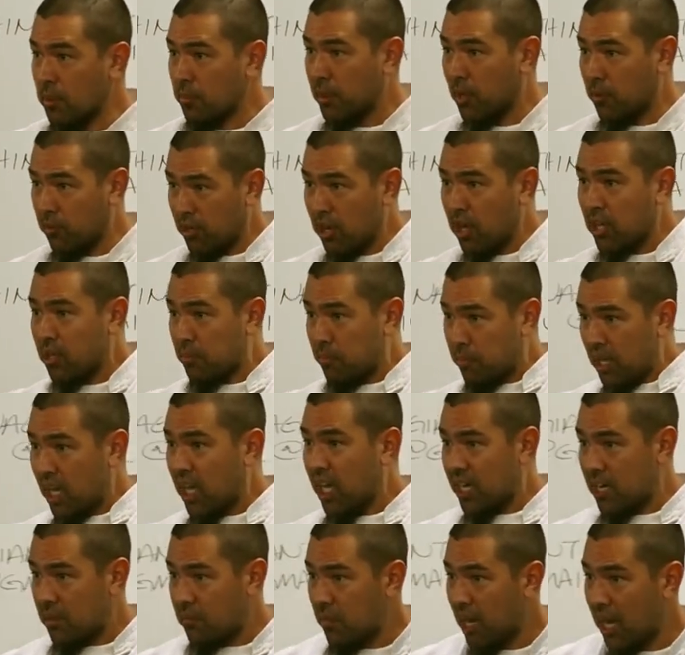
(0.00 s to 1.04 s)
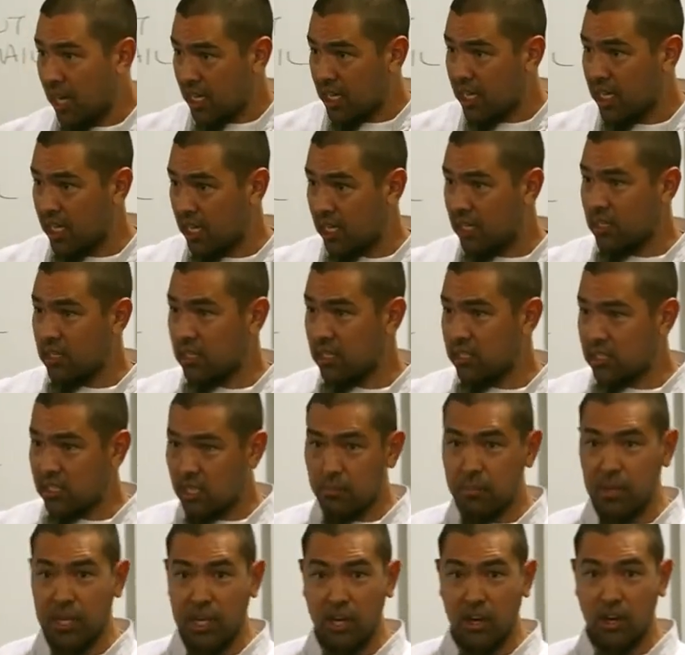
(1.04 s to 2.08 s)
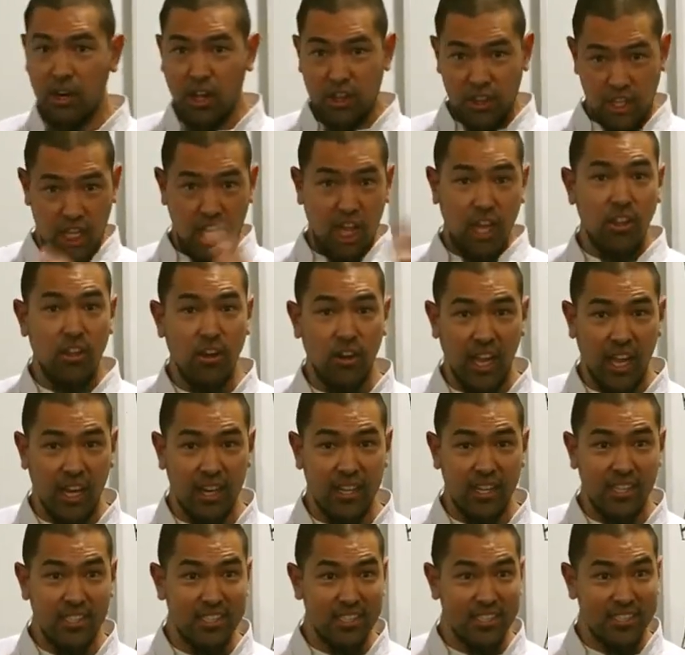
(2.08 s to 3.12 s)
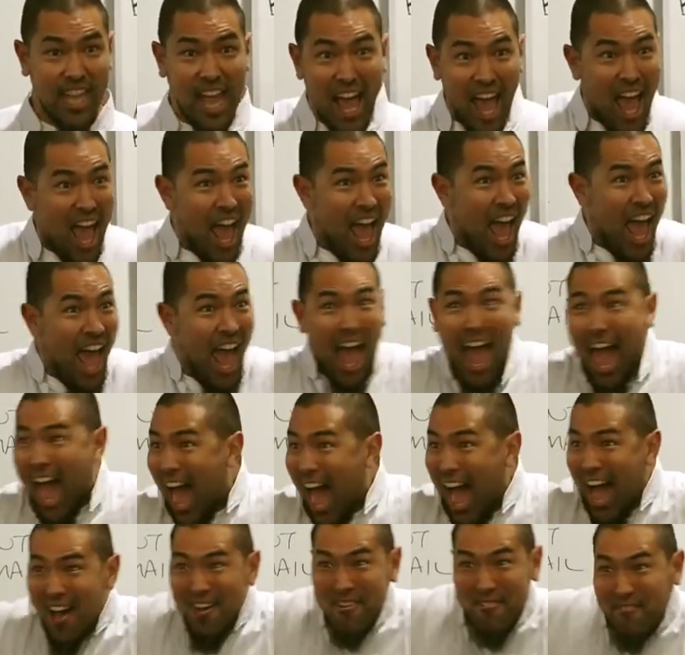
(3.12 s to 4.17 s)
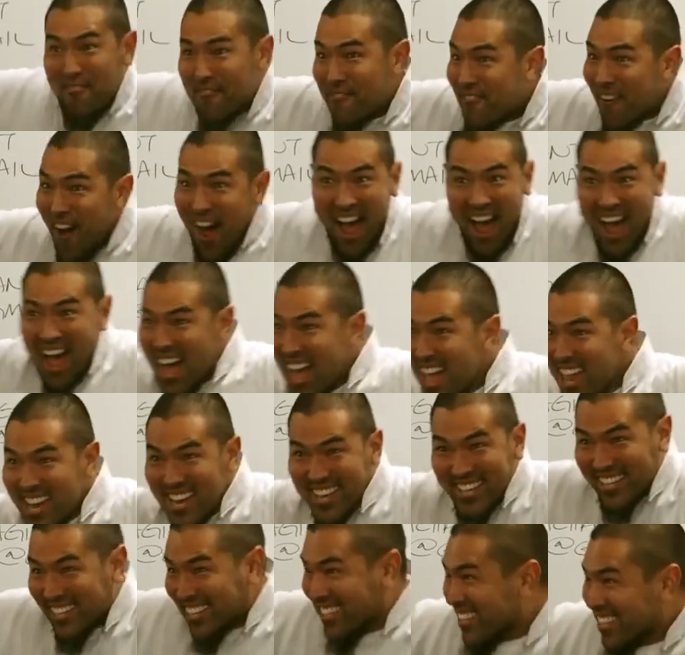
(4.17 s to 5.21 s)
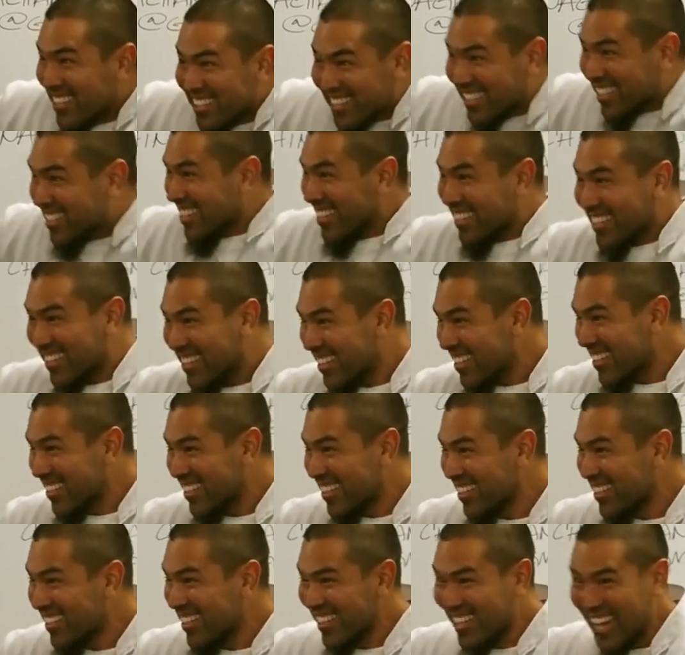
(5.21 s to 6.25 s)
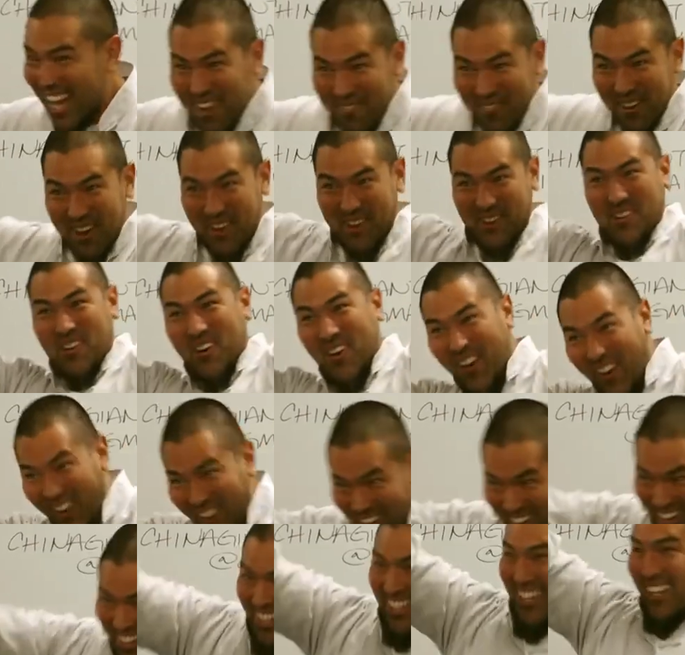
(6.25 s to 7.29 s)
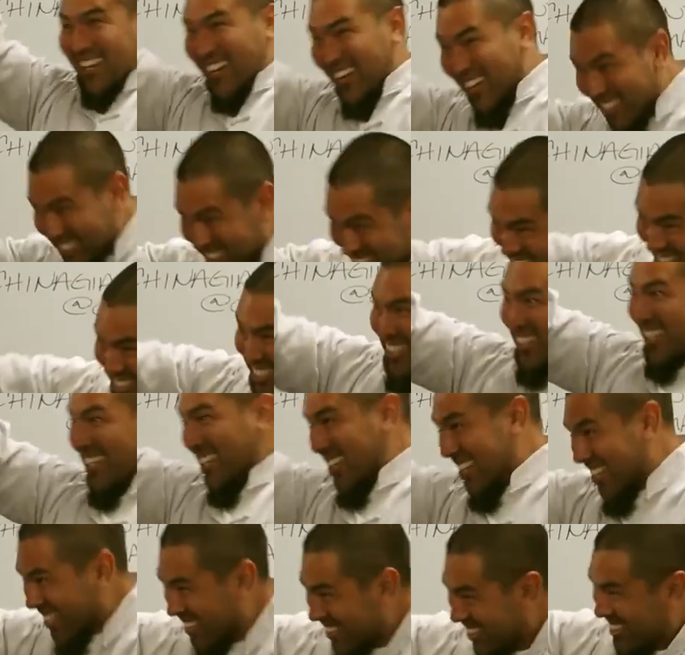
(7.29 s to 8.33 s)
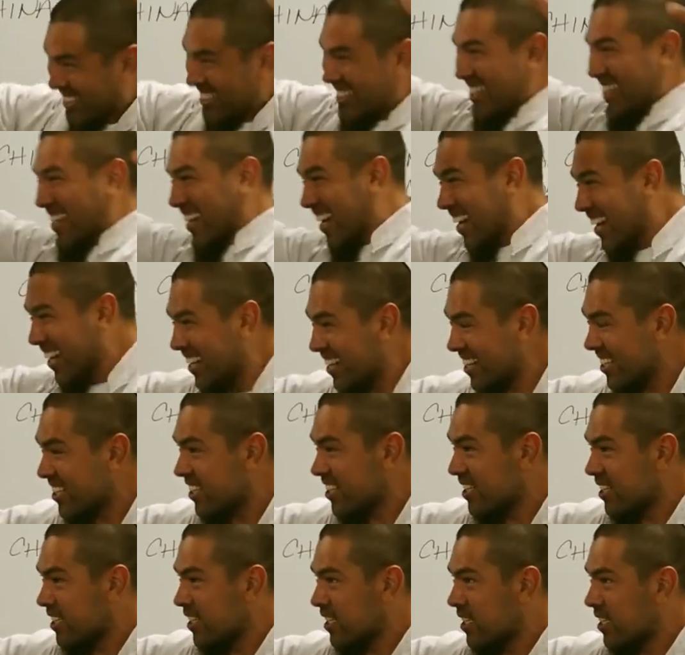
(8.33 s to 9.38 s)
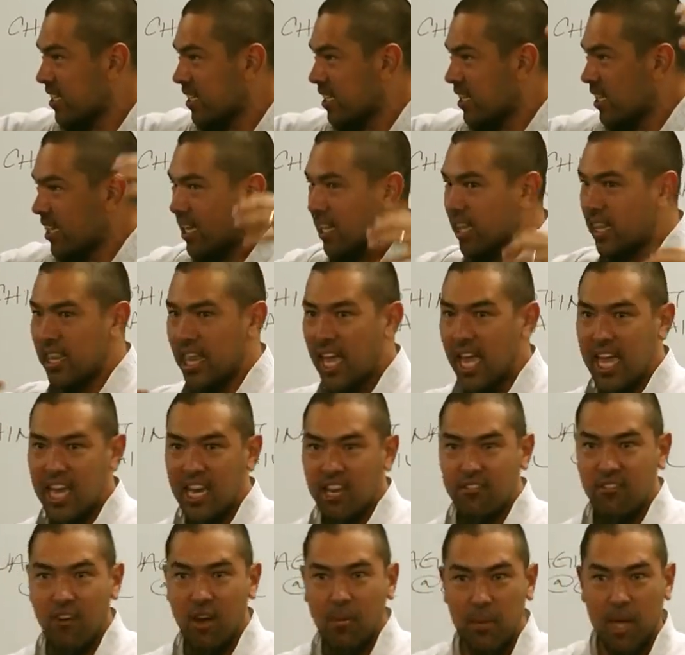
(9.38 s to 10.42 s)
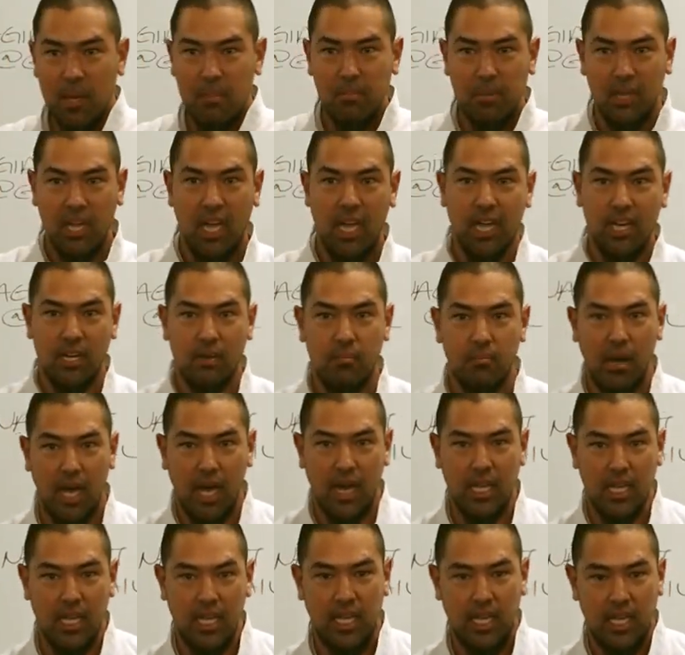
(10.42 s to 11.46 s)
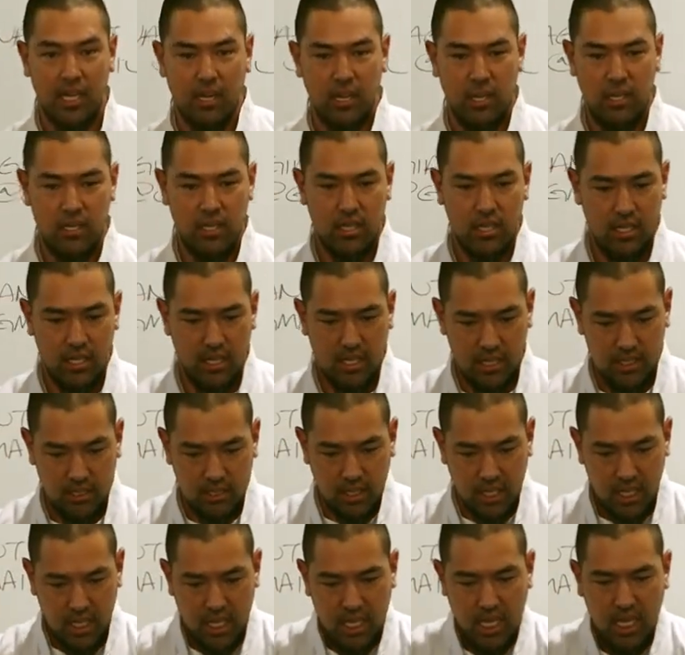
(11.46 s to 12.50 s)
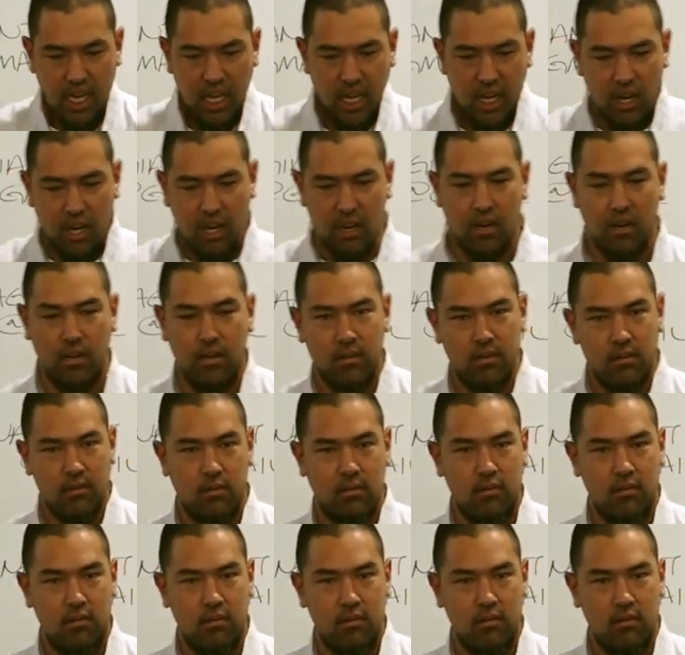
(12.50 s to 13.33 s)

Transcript: But when all the blood and body heat is up here on the other end, this is fun. I'm on a roller coaster, all right? Then if all my blood and body heat is here,